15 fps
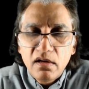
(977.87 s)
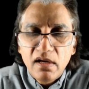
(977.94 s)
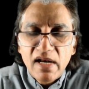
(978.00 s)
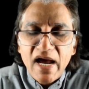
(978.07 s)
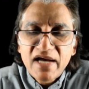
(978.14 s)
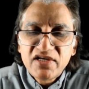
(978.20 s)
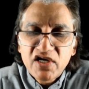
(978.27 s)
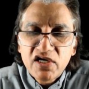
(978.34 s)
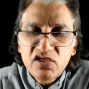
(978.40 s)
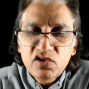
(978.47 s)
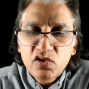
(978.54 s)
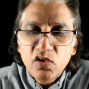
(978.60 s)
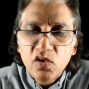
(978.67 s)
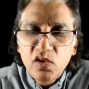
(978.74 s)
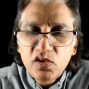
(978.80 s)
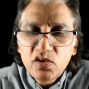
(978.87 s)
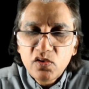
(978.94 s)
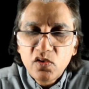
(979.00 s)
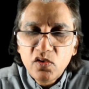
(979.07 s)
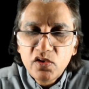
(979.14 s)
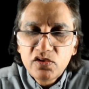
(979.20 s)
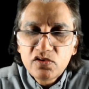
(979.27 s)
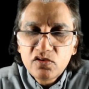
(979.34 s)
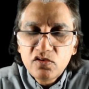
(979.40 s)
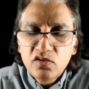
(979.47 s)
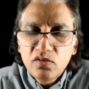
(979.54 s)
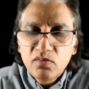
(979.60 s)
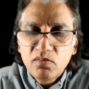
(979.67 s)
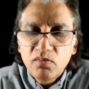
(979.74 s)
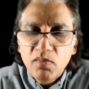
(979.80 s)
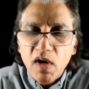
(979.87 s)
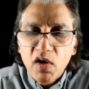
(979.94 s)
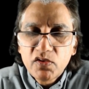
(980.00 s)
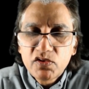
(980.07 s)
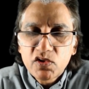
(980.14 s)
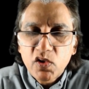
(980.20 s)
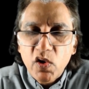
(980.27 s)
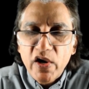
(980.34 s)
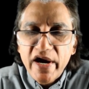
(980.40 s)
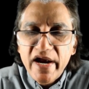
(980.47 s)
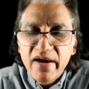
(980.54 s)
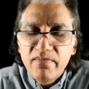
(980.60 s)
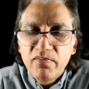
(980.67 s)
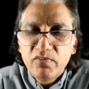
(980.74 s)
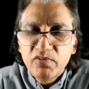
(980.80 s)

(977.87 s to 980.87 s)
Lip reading: Elijah is told to go to Mount Horeb,